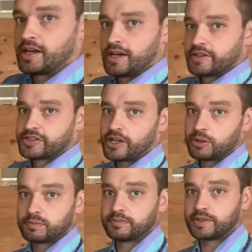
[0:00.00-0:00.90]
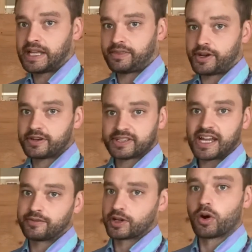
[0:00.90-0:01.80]
So there is kind
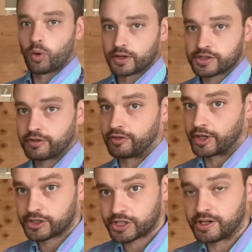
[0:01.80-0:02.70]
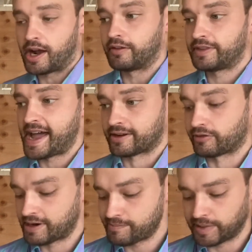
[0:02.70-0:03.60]
of a coarser version of that
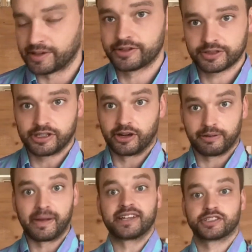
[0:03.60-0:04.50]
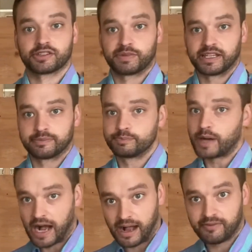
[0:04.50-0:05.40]
grip, and it might just be
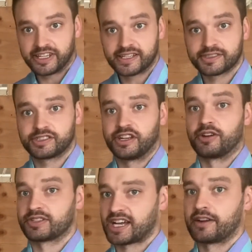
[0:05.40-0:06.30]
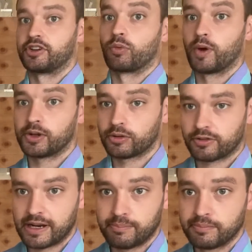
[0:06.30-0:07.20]
obvious, it's kind of your whittle
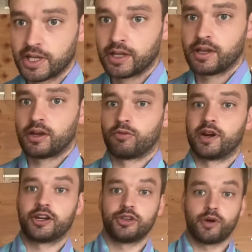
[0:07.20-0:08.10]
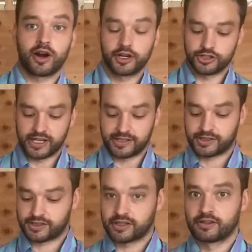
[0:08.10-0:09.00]
grip, where you are just